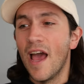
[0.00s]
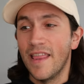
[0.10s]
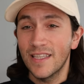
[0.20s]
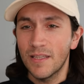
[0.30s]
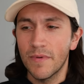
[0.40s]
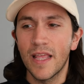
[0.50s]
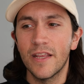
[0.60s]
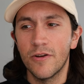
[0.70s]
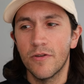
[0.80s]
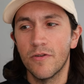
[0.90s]
And that's something that
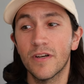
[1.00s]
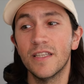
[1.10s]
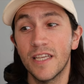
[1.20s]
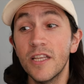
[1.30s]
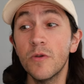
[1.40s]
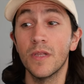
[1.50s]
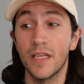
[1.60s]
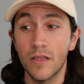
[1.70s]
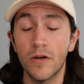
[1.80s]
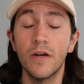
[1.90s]
you, you'll
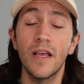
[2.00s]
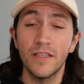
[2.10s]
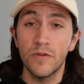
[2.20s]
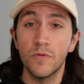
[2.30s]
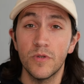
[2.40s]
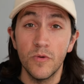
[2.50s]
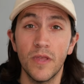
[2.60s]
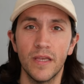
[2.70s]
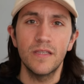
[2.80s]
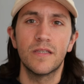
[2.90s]
continually learn as you do
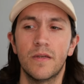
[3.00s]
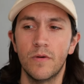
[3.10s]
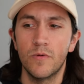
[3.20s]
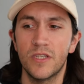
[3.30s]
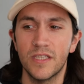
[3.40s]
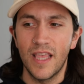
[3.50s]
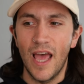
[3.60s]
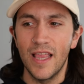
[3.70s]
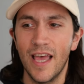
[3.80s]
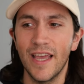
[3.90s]
this, which is
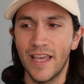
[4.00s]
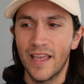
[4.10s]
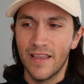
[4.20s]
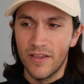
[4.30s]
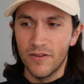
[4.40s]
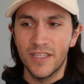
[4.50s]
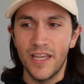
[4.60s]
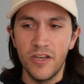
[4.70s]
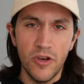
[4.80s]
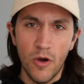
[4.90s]
that like you'll
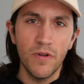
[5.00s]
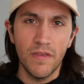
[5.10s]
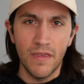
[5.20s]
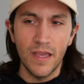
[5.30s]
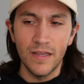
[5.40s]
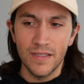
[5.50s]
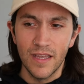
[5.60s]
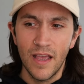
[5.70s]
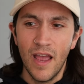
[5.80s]
say no to things